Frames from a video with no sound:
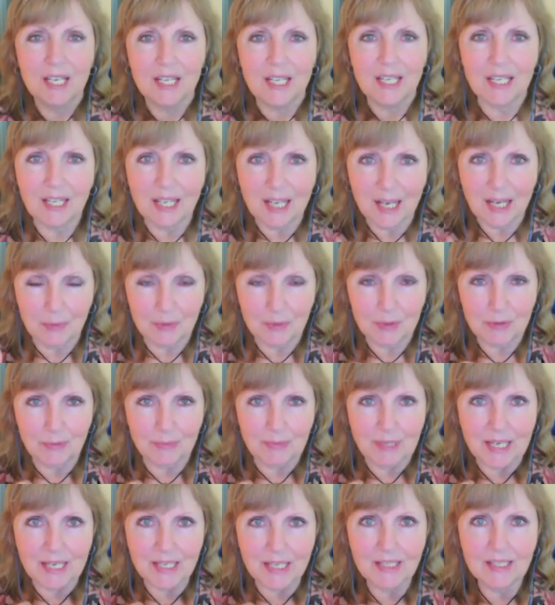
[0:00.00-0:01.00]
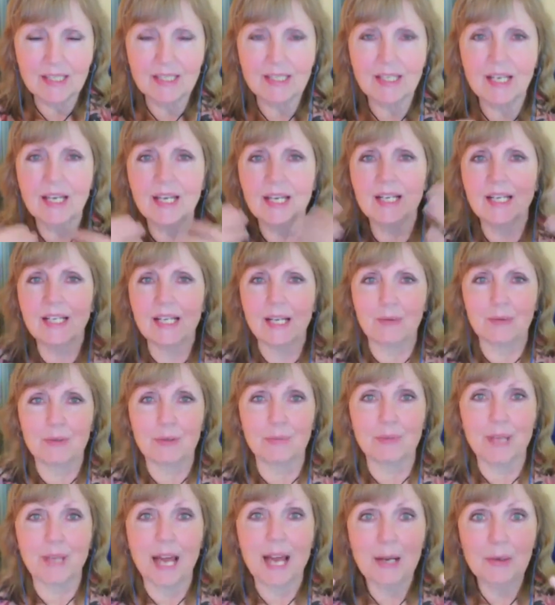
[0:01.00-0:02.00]
Yeah. It comes from the inside, it comes
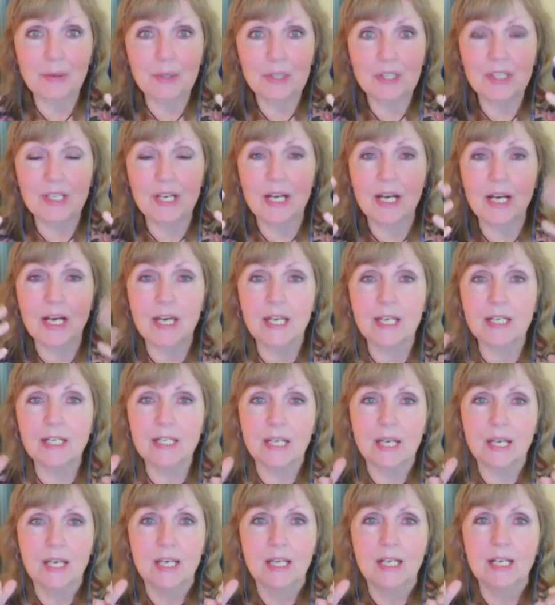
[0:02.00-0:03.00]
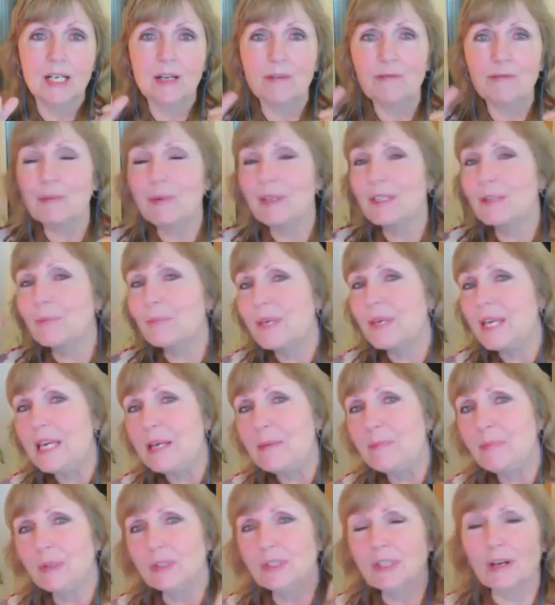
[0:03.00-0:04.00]
from the outside not from other
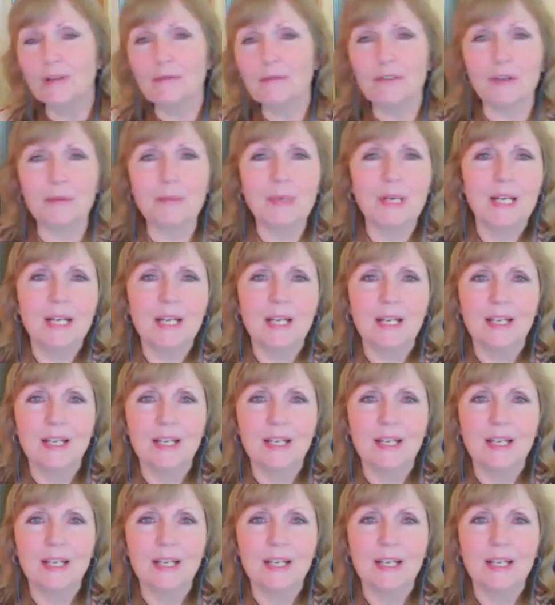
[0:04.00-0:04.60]
people, not from,